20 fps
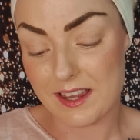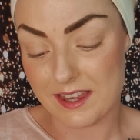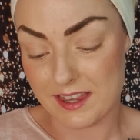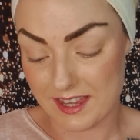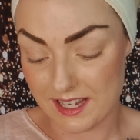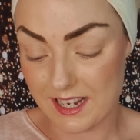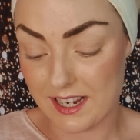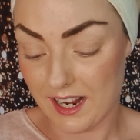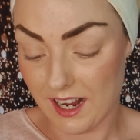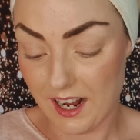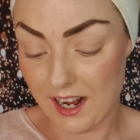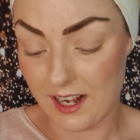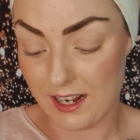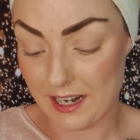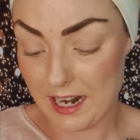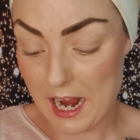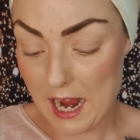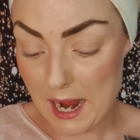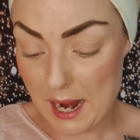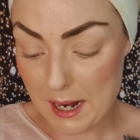they are
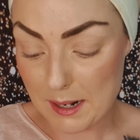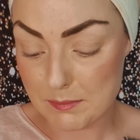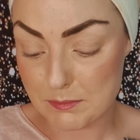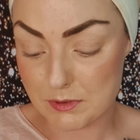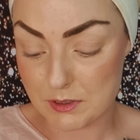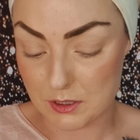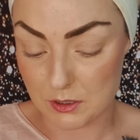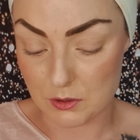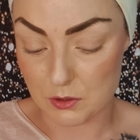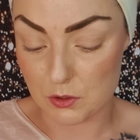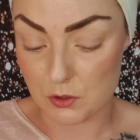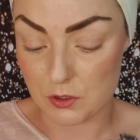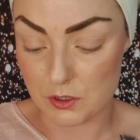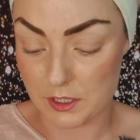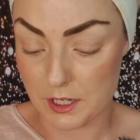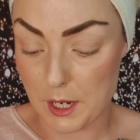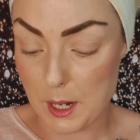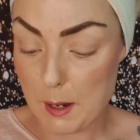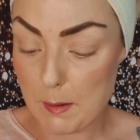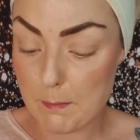
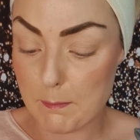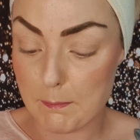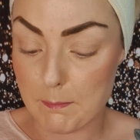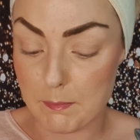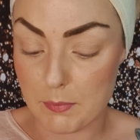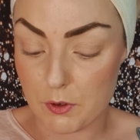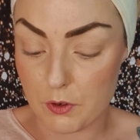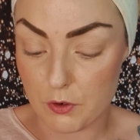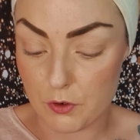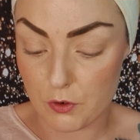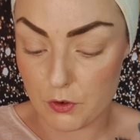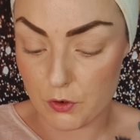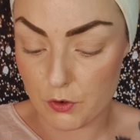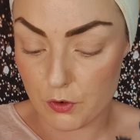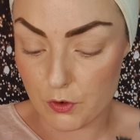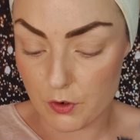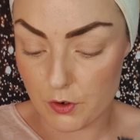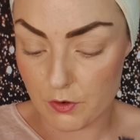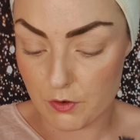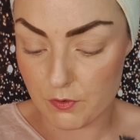absolutely
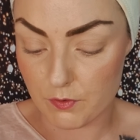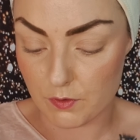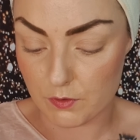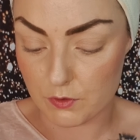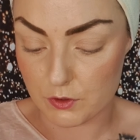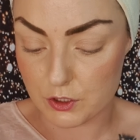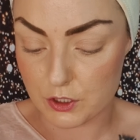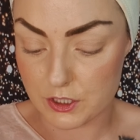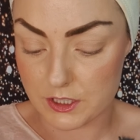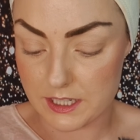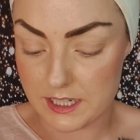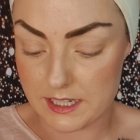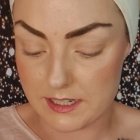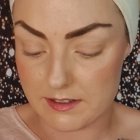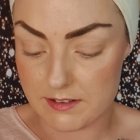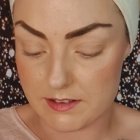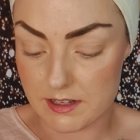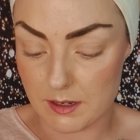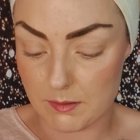beautiful shades.